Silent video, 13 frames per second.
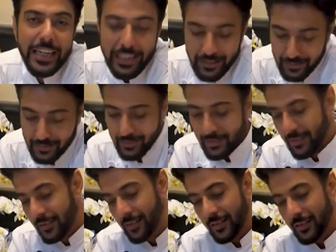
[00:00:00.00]
You've learned
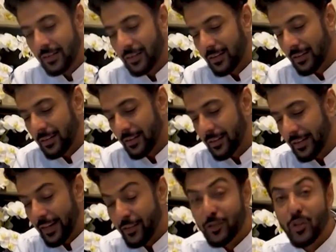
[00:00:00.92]
to accept
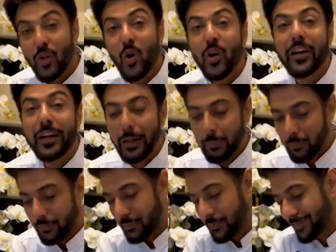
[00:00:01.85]
the fact that
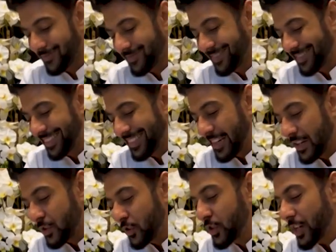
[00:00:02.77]
you're in the
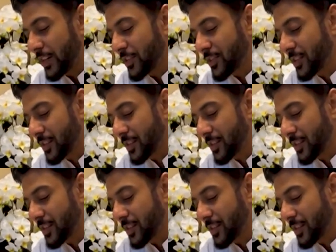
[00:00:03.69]
business, you're in the show